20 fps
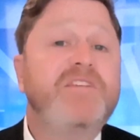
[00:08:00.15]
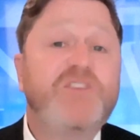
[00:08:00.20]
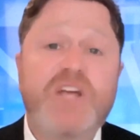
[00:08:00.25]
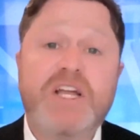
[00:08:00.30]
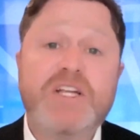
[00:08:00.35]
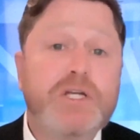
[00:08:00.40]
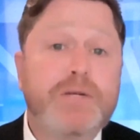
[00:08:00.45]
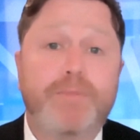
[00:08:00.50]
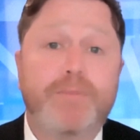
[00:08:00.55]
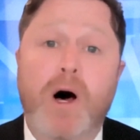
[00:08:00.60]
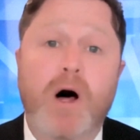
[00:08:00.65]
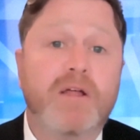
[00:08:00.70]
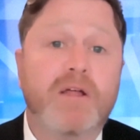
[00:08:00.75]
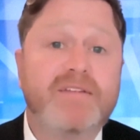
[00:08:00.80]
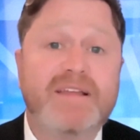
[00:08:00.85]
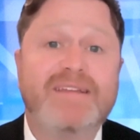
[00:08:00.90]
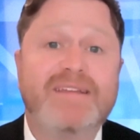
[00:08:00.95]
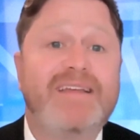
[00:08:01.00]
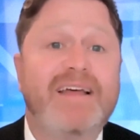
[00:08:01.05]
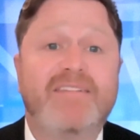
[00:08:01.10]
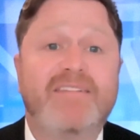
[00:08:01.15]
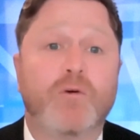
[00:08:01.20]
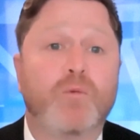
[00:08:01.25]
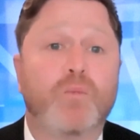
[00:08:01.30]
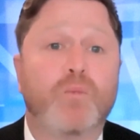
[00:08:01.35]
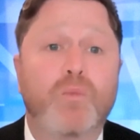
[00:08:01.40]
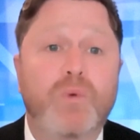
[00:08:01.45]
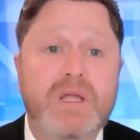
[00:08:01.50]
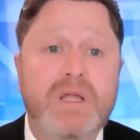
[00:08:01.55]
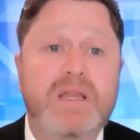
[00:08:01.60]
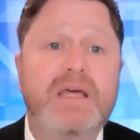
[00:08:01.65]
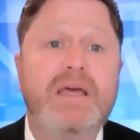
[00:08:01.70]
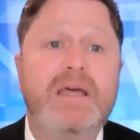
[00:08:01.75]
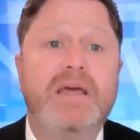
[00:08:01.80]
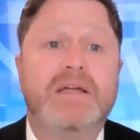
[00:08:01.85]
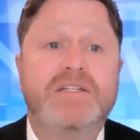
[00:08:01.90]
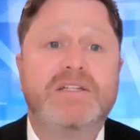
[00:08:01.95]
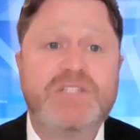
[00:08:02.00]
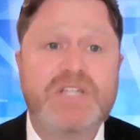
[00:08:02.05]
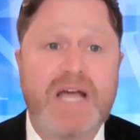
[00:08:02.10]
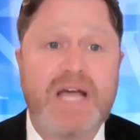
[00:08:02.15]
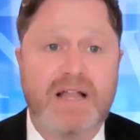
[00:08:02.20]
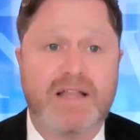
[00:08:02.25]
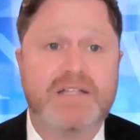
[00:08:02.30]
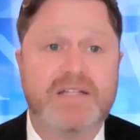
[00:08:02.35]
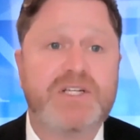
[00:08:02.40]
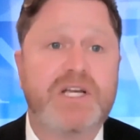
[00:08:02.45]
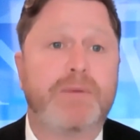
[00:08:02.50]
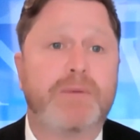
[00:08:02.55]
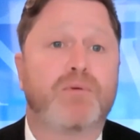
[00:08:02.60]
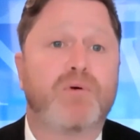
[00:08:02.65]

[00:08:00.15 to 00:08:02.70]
change in policy sets a really challenging